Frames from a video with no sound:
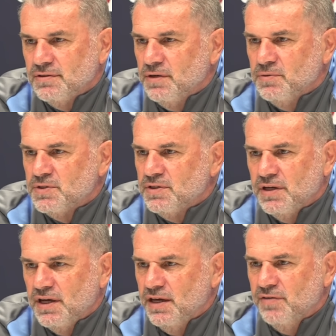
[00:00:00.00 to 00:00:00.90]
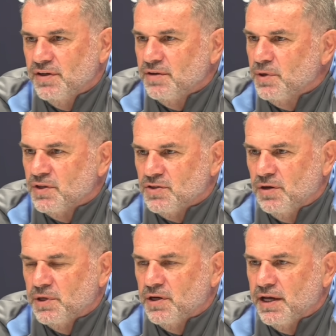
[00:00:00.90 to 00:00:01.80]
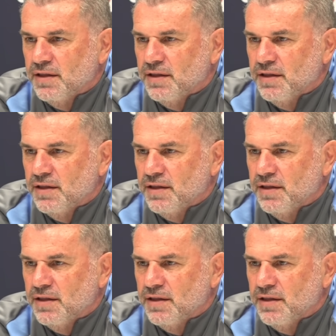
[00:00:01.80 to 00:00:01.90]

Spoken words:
it was heaving by the time we got